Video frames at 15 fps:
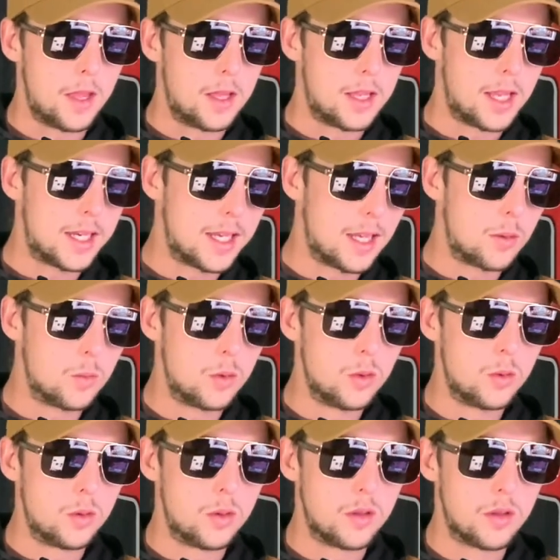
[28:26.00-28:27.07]
Yanan
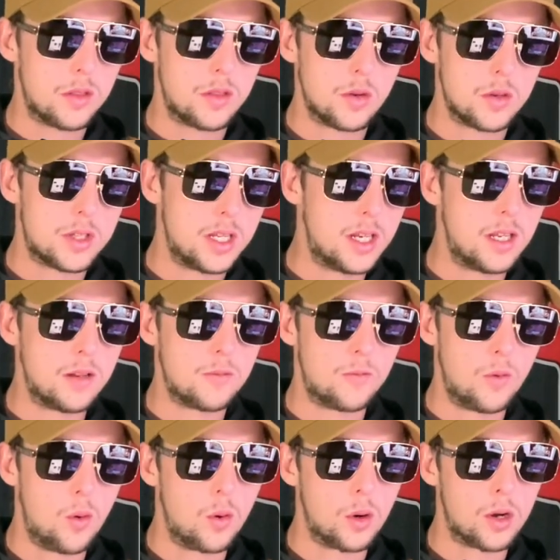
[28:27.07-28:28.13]
Wu,
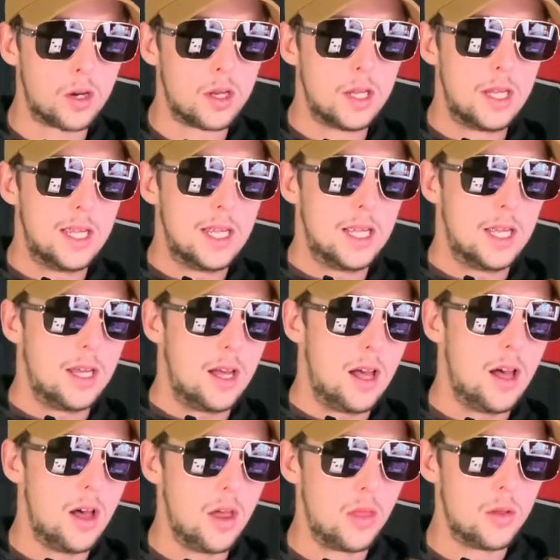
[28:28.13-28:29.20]
13-4.
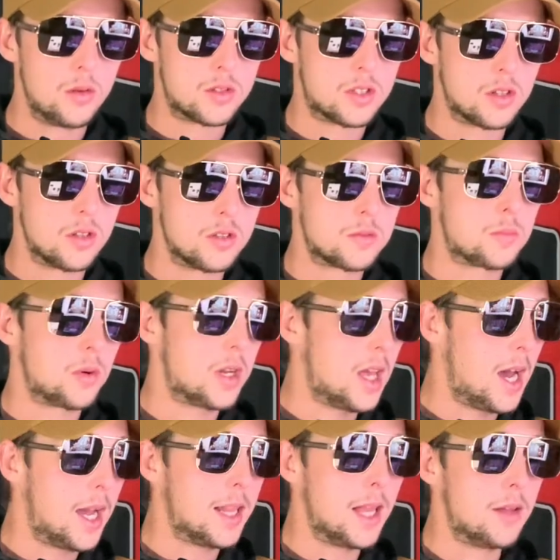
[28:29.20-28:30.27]
All those girls pretty
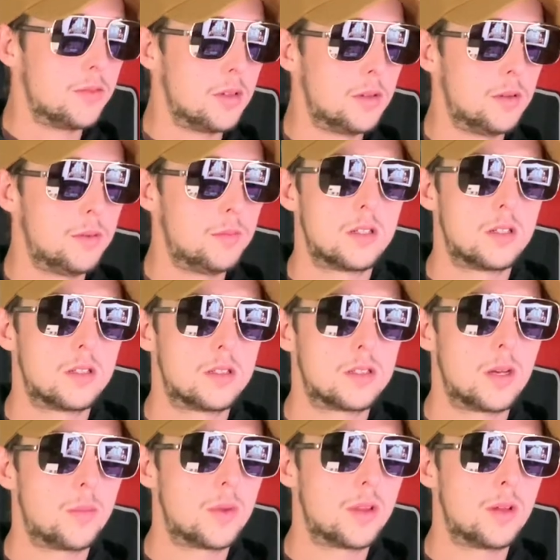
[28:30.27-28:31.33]
high level.
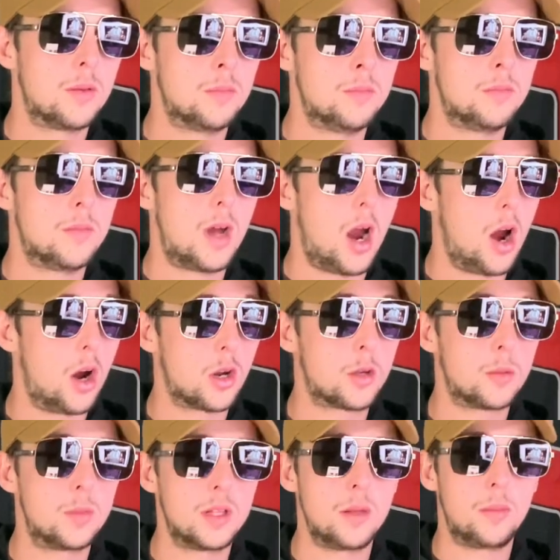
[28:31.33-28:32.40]
Some of them
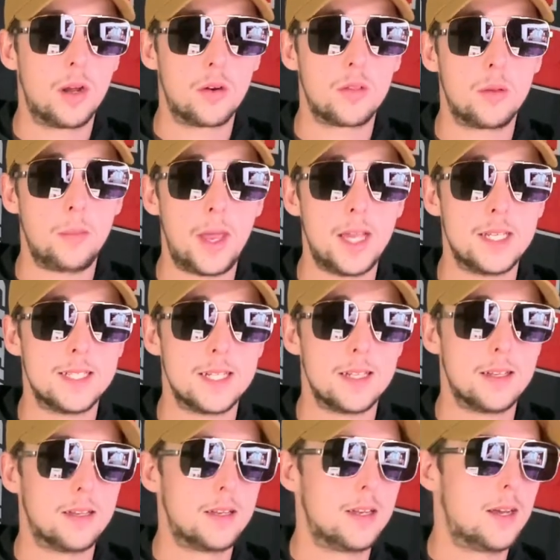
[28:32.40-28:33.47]
arguably better than Macy.